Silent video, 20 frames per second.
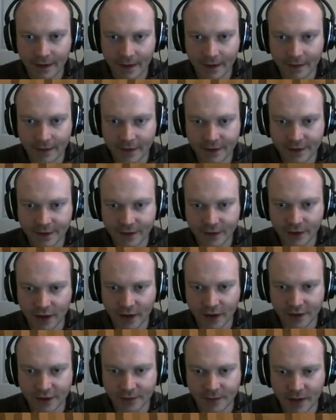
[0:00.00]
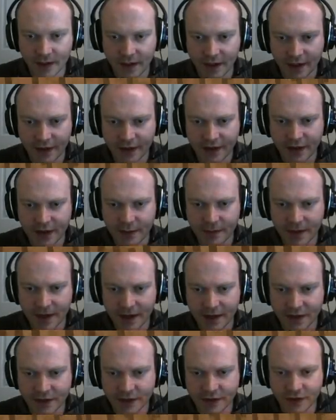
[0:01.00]
And this, of course, I think it
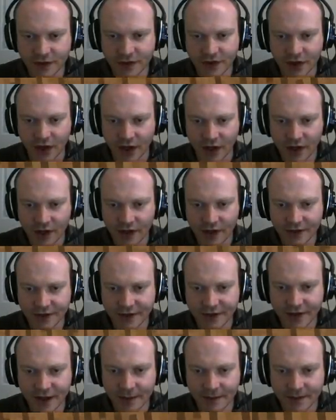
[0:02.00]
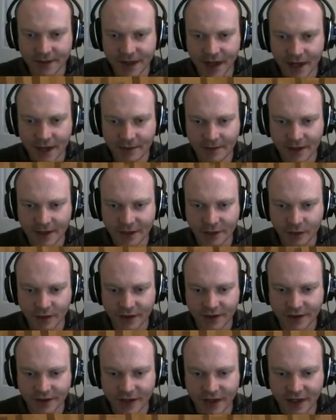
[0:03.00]
makes dirt at the same time. That's
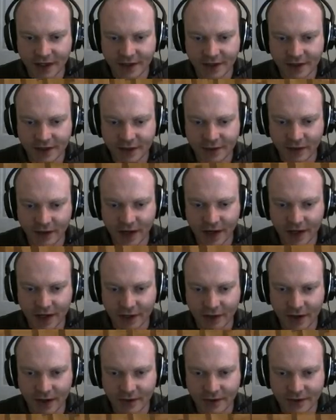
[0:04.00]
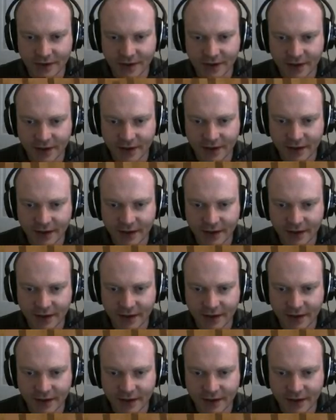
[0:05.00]
what this thing is that's flying around.